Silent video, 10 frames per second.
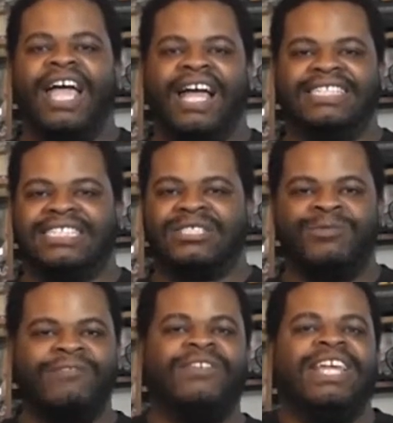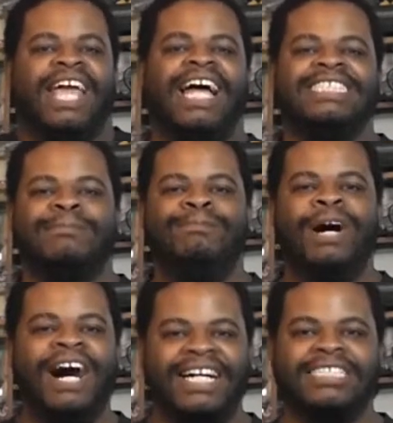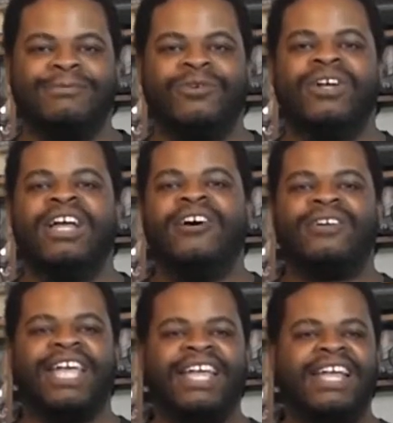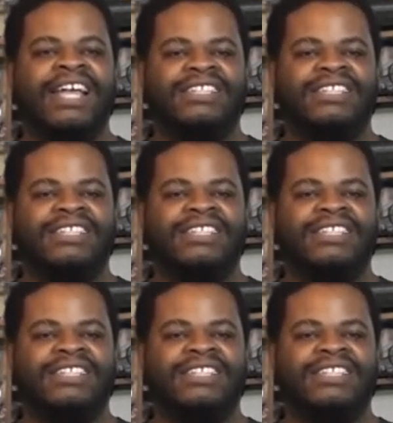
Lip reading: as swiftly as possible, okay?